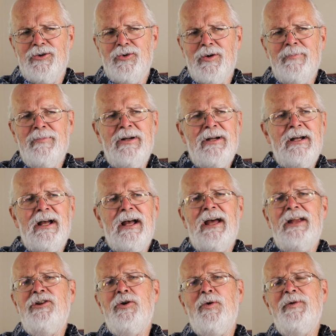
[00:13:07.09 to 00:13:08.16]
to him,
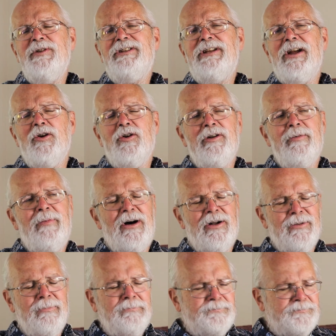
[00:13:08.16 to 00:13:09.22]
and no one's caring
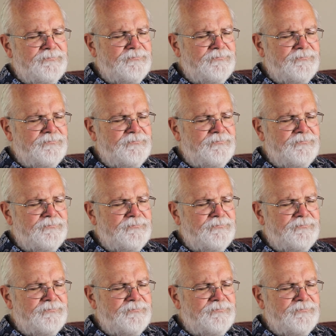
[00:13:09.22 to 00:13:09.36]
about him.